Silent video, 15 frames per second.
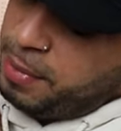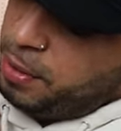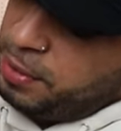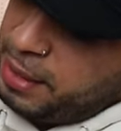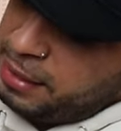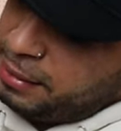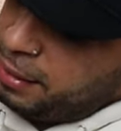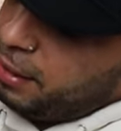mail
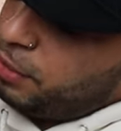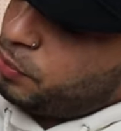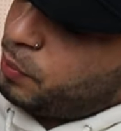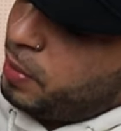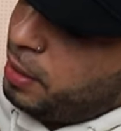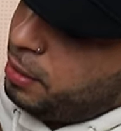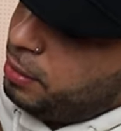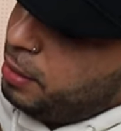yesterday as
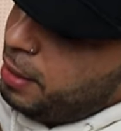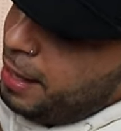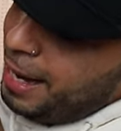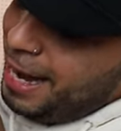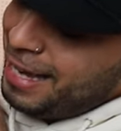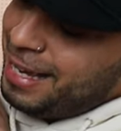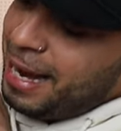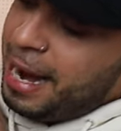well.
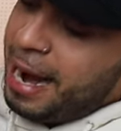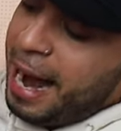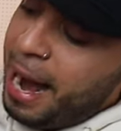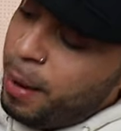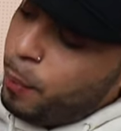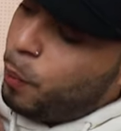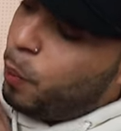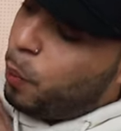I
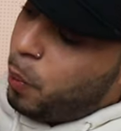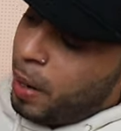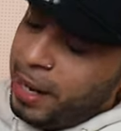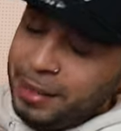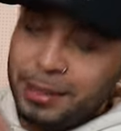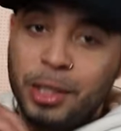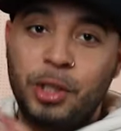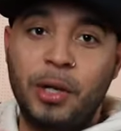cannot
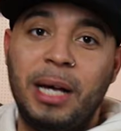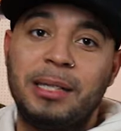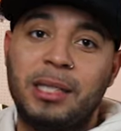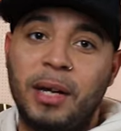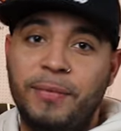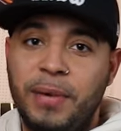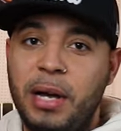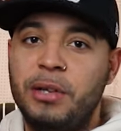wait to try this
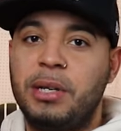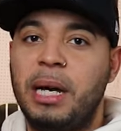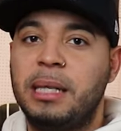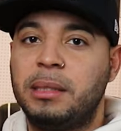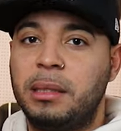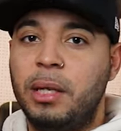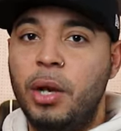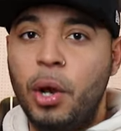stuff out. You
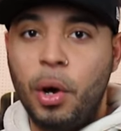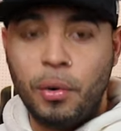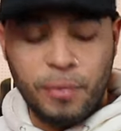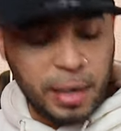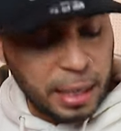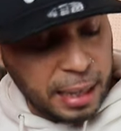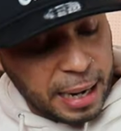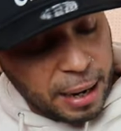guys know
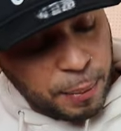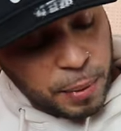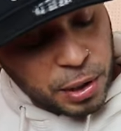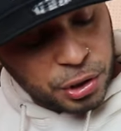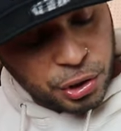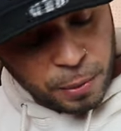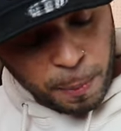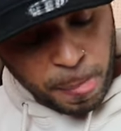already how
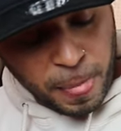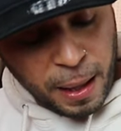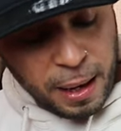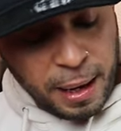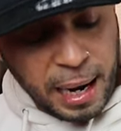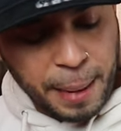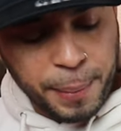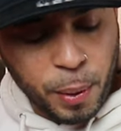much
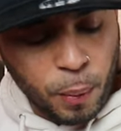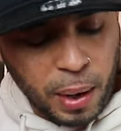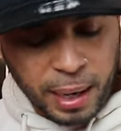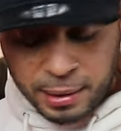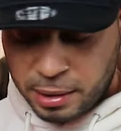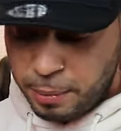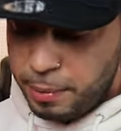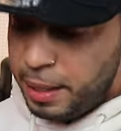I've been
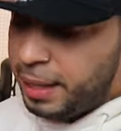wanting some